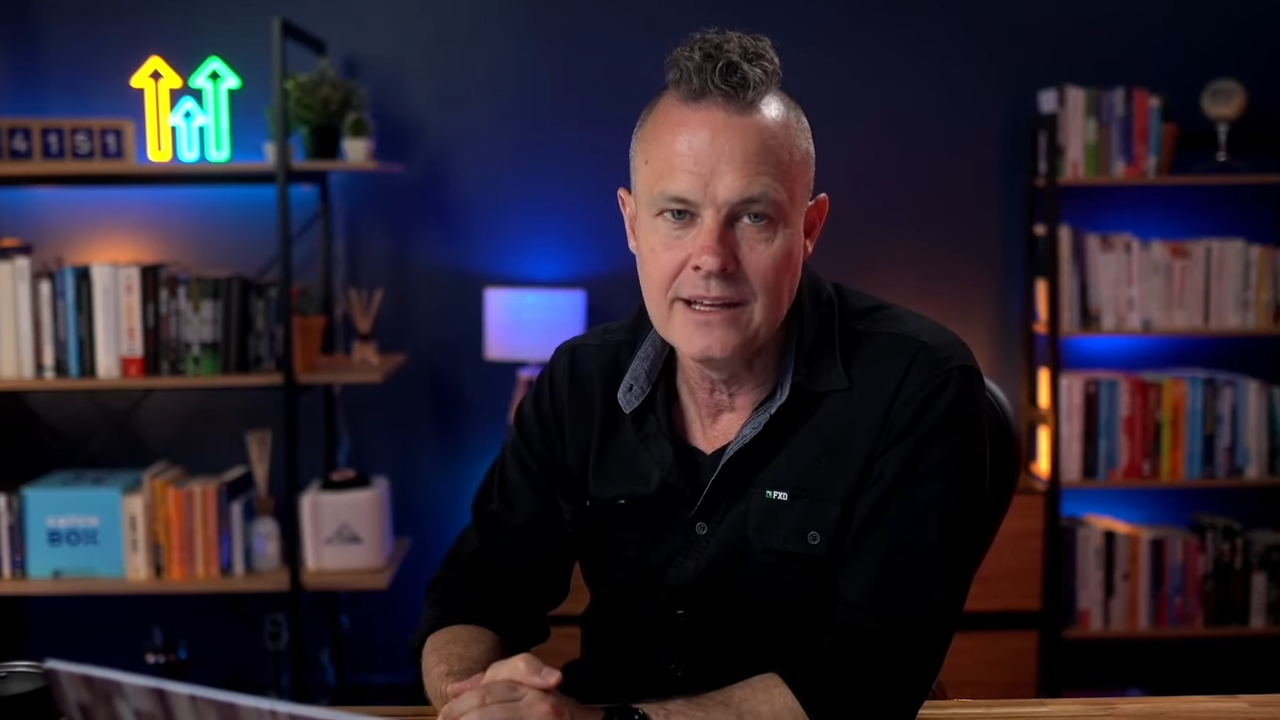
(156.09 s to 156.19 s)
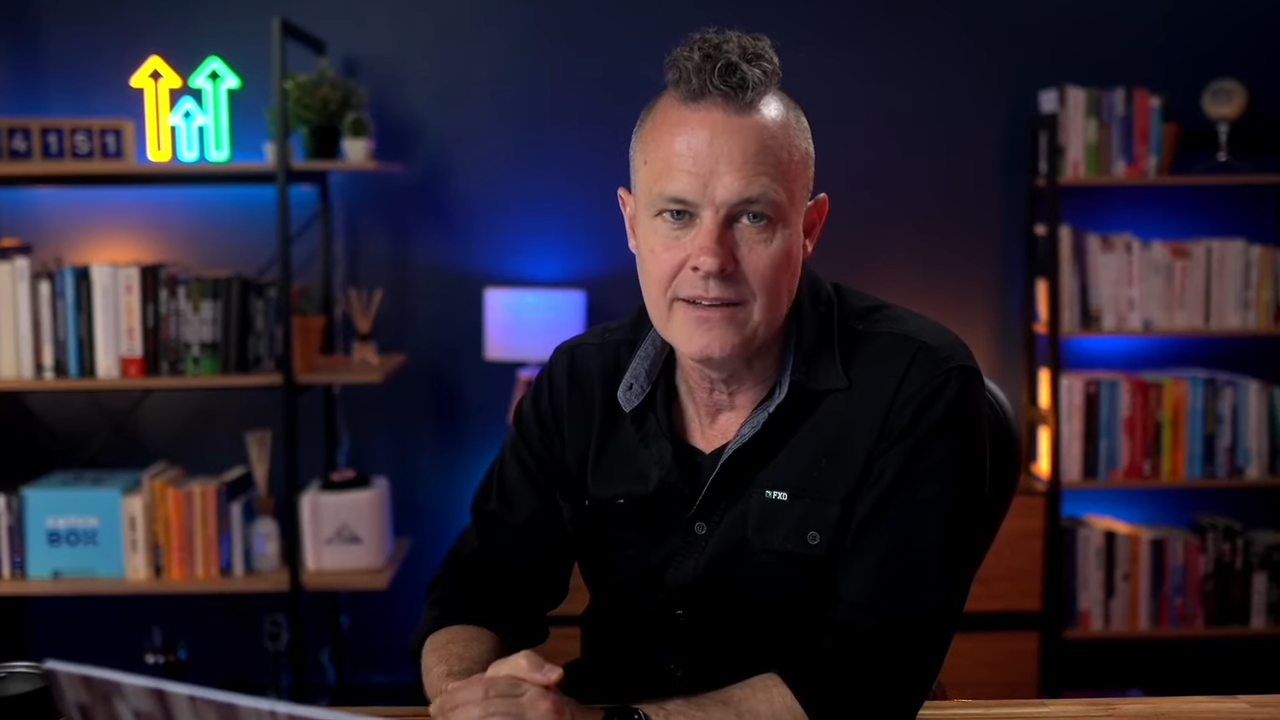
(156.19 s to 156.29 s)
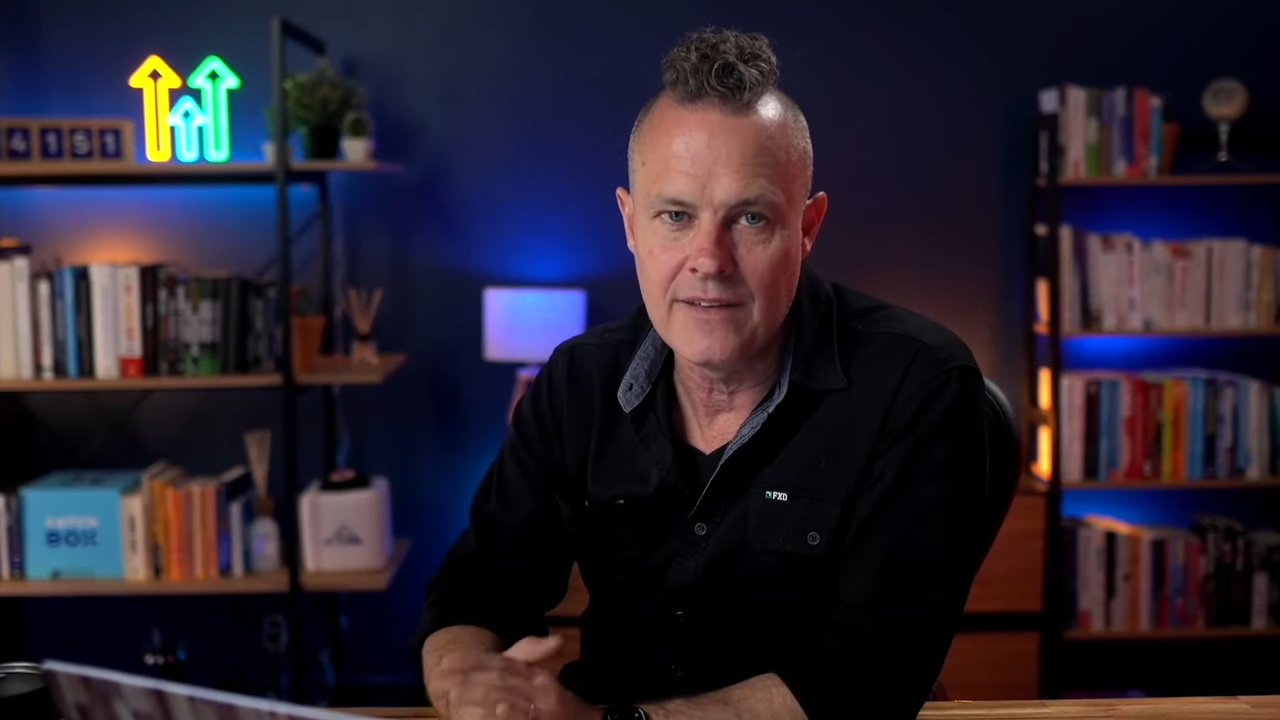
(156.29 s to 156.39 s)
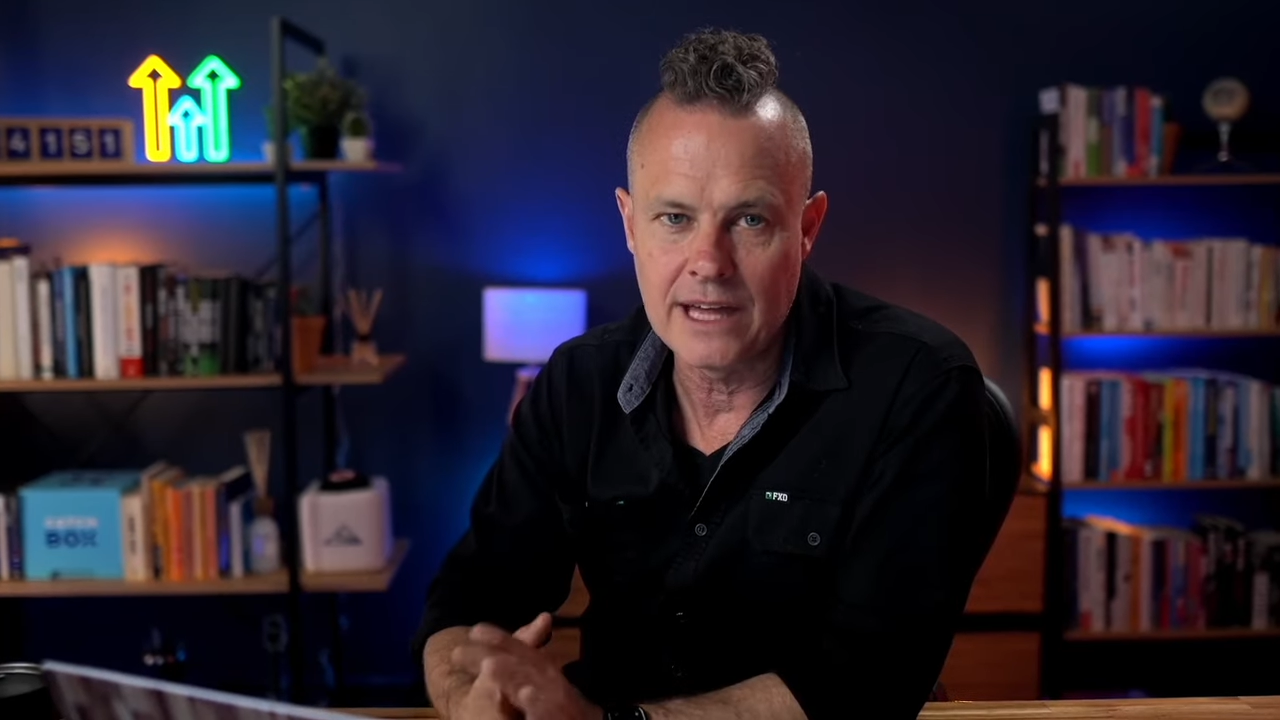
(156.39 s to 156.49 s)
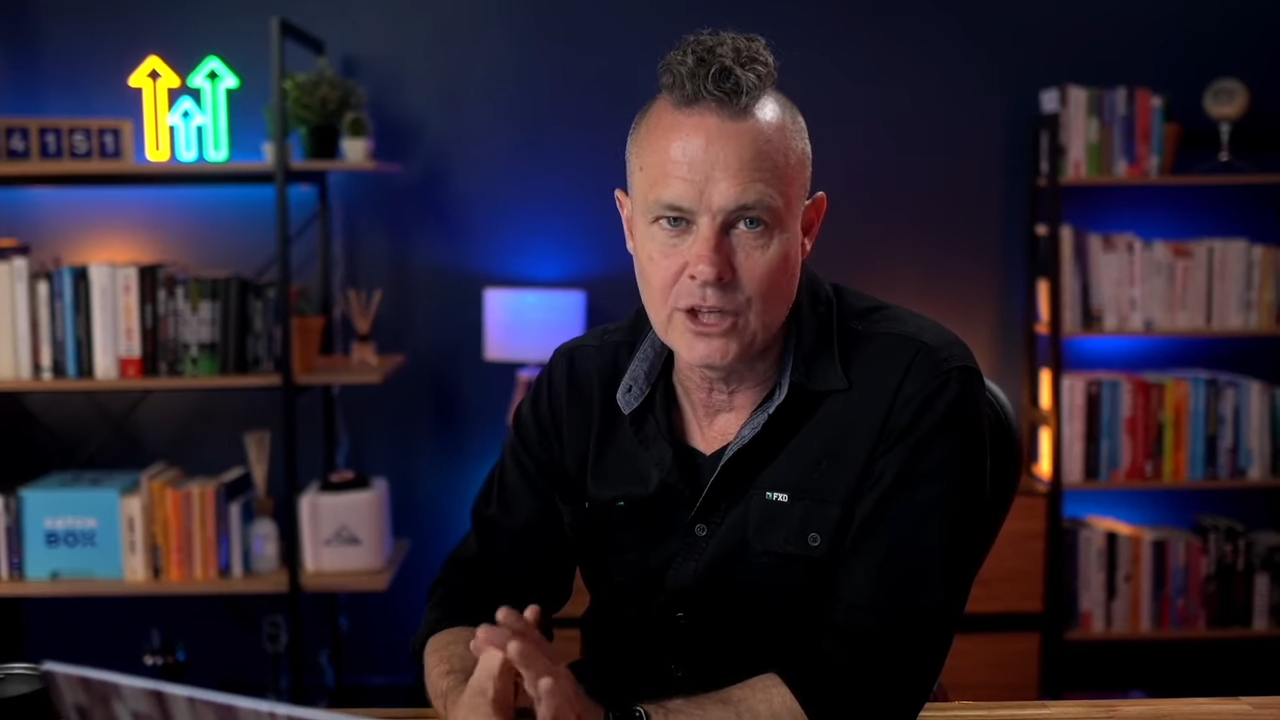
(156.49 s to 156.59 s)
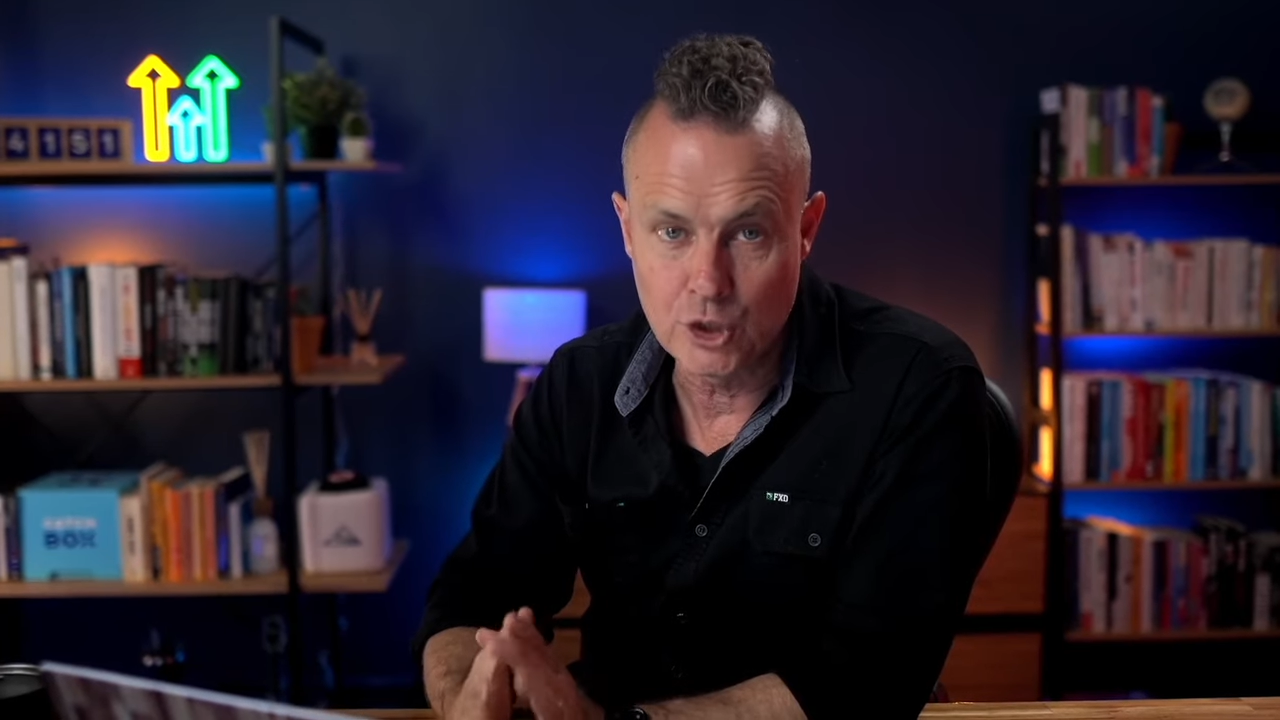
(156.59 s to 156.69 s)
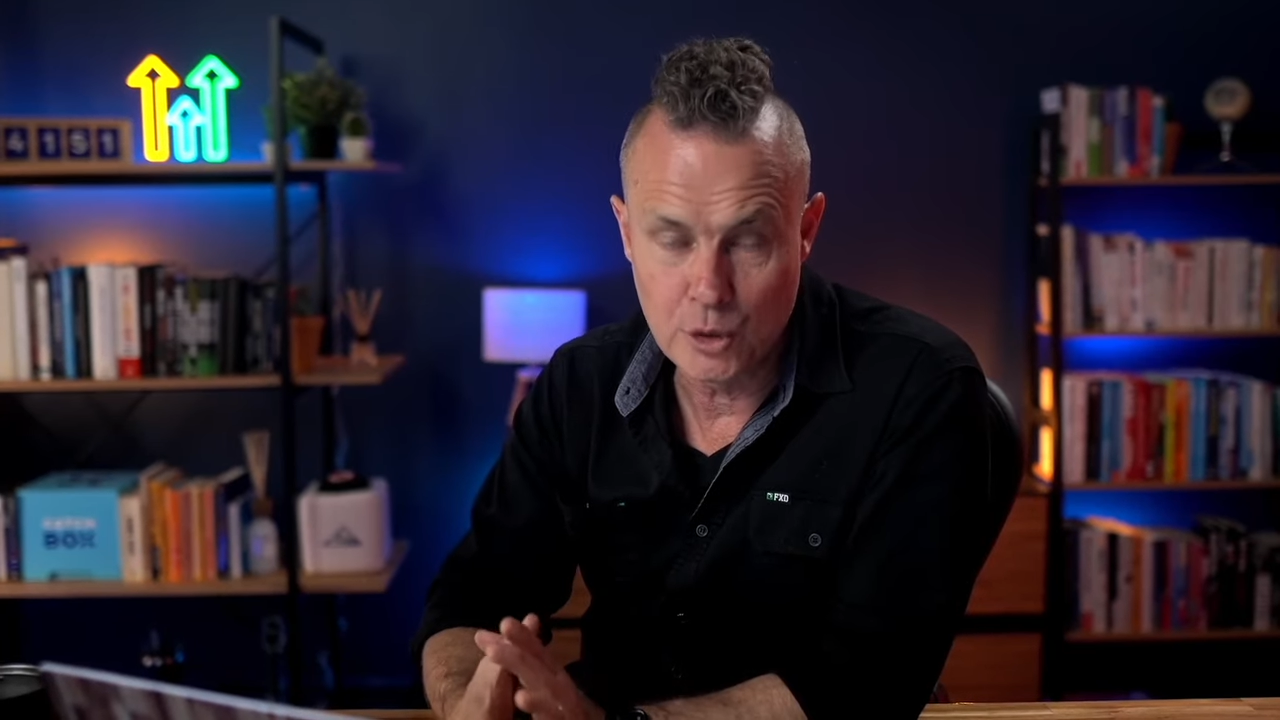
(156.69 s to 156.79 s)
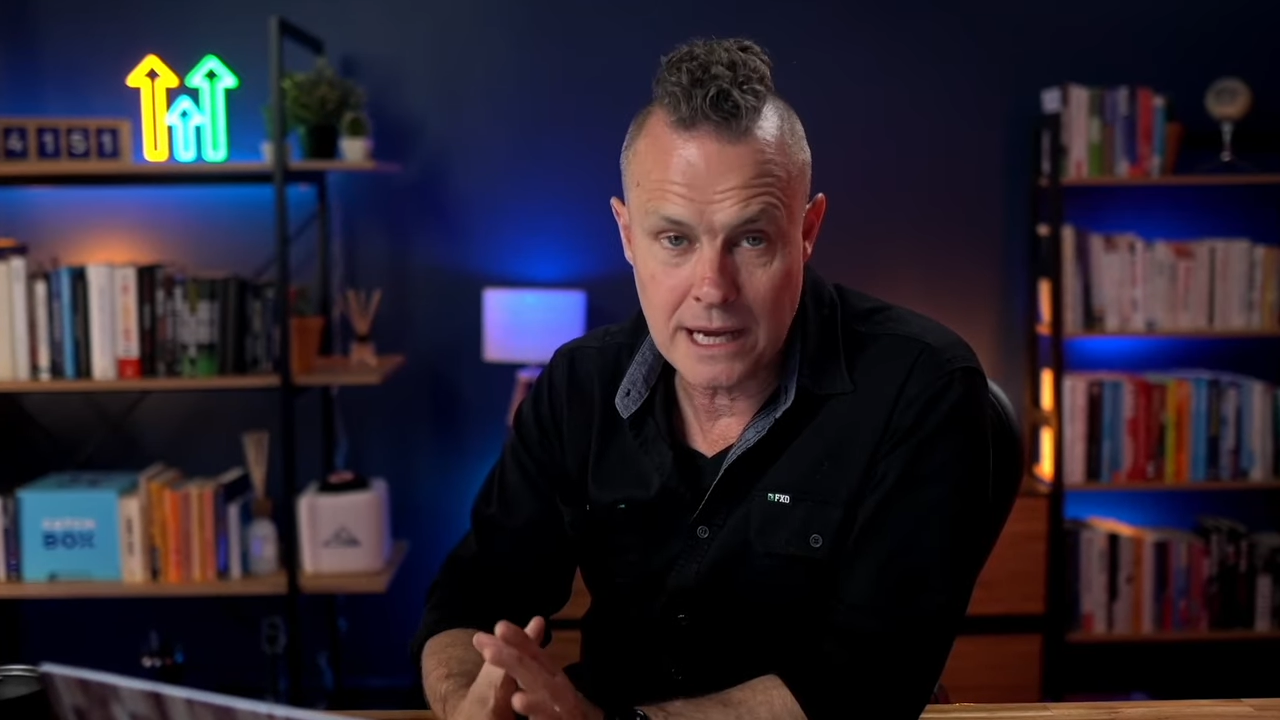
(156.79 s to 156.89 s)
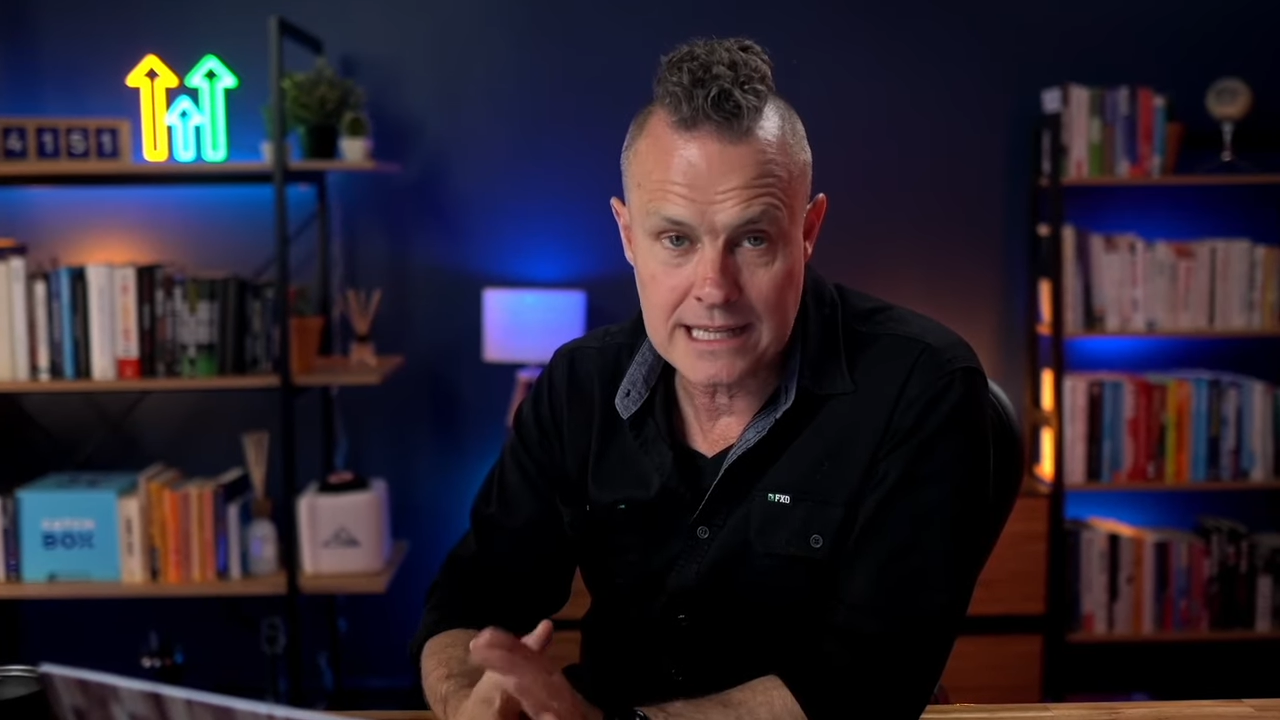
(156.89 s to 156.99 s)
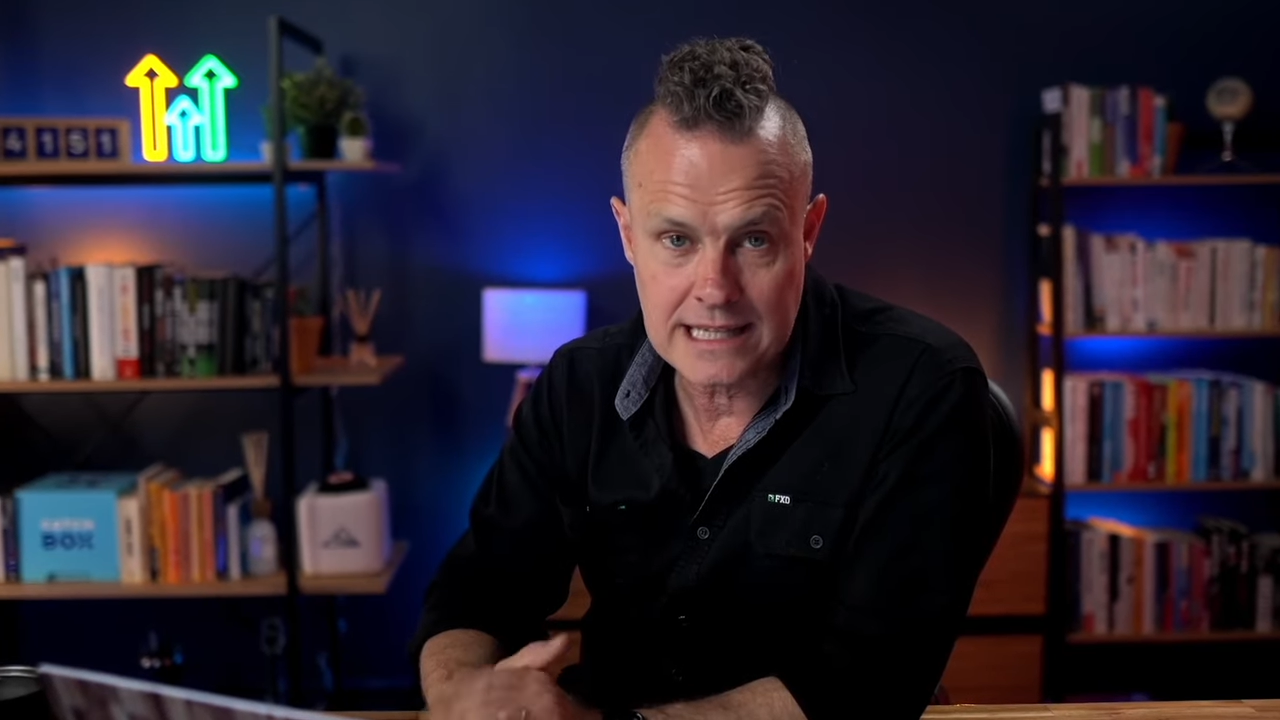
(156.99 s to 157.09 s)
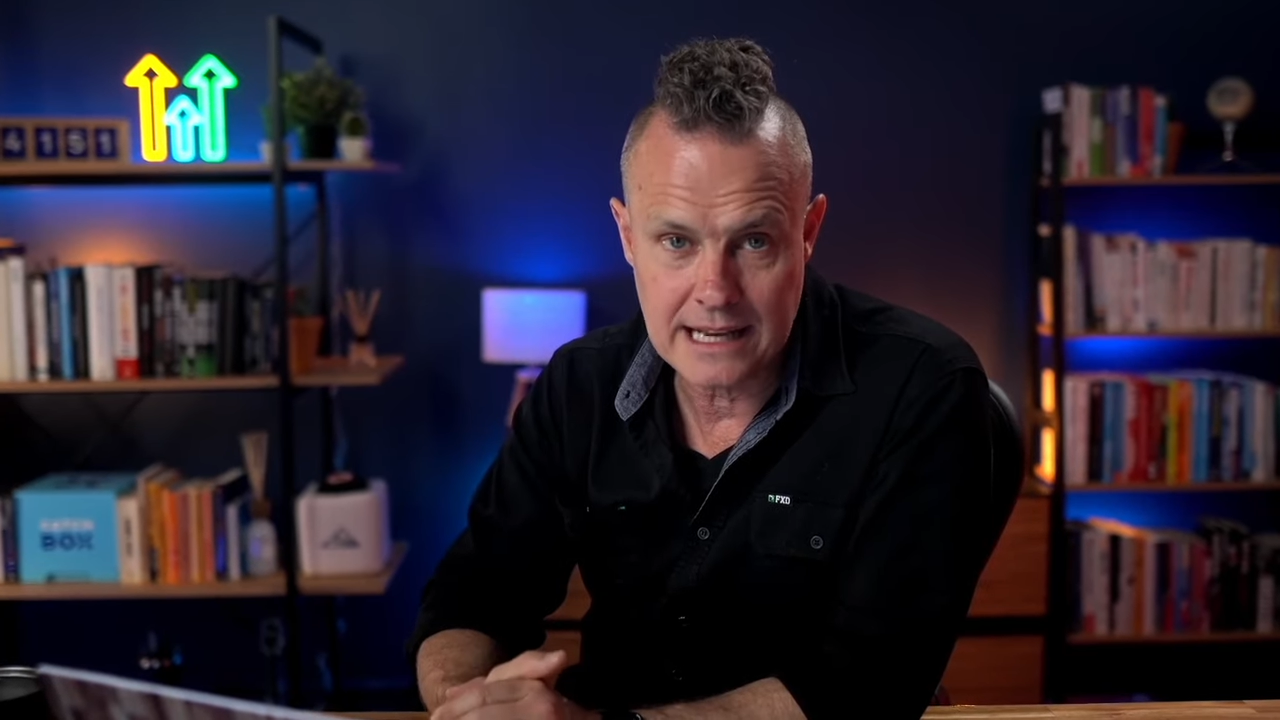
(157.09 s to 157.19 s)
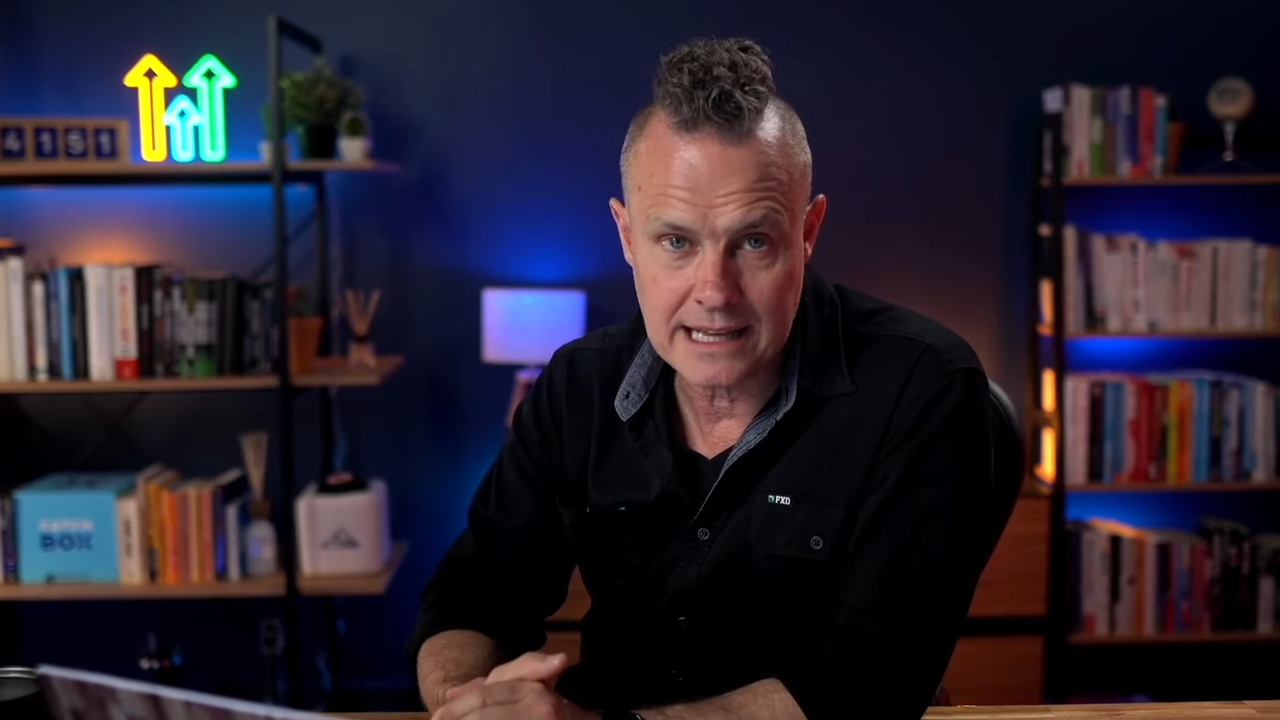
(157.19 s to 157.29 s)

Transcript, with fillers: that you are sending